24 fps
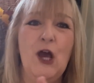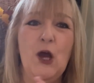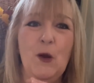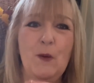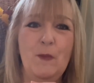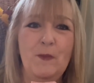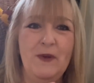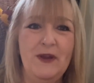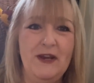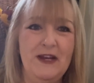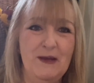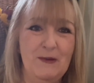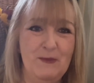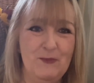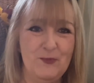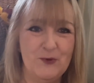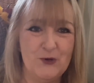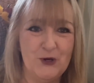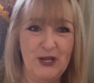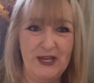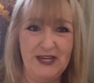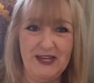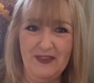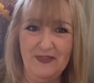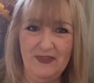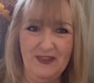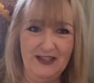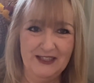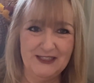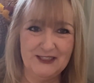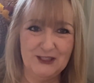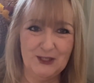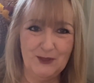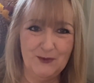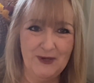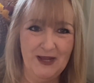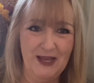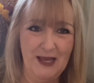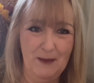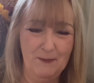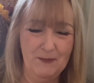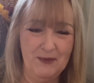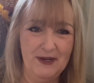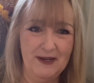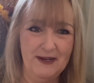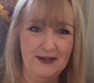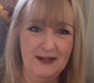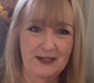Hoping and praying that don't
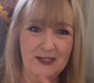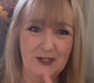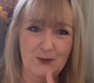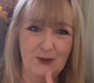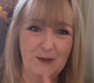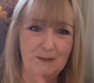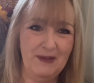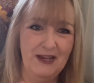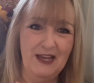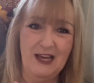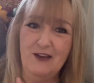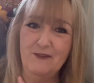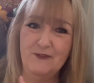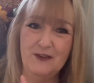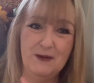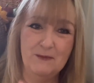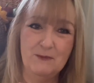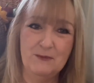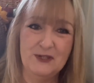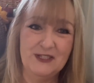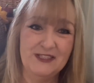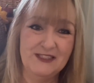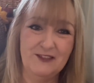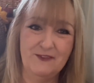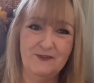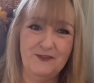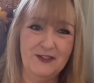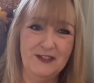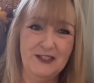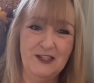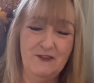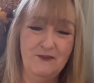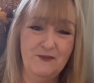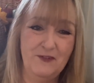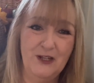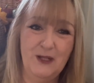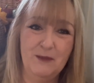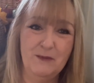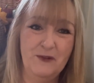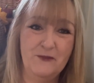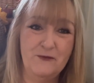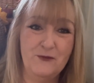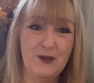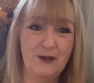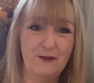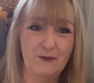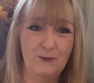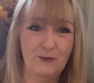happen. I know I'm laughing, but it's a funny film.
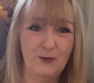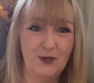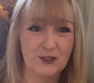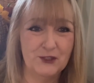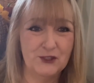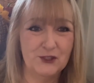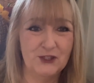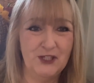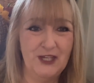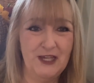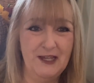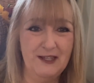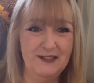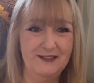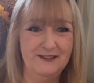If you haven't watched it,